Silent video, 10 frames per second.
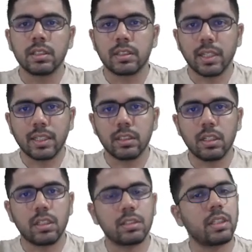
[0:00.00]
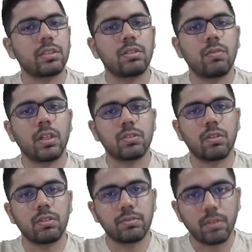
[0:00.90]
Second session was
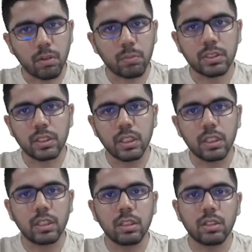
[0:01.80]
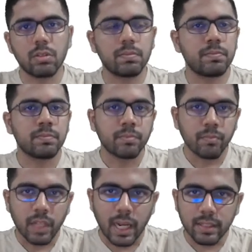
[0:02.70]
on Fermat's little theorem
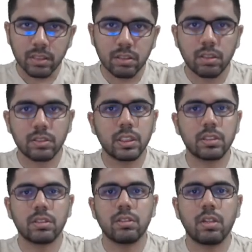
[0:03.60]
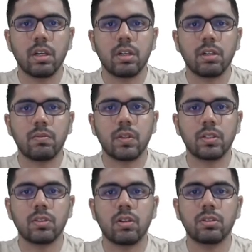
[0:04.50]
and the third session was
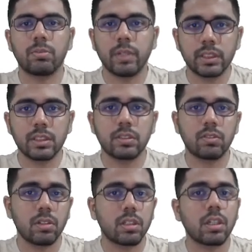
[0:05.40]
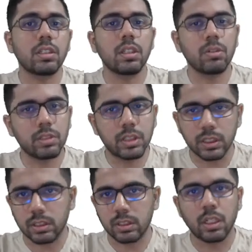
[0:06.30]
on questions on continuous
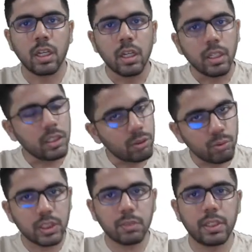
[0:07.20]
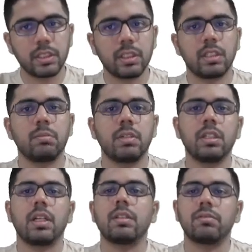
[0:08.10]
digits using basic remainder
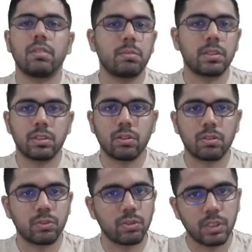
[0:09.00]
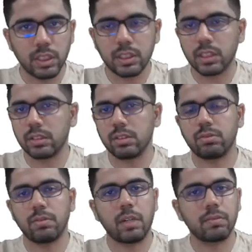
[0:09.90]
and Fermat's theorem. So three sessions
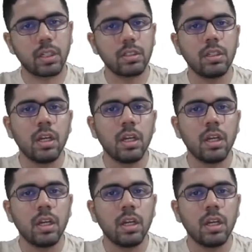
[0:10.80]
we have done.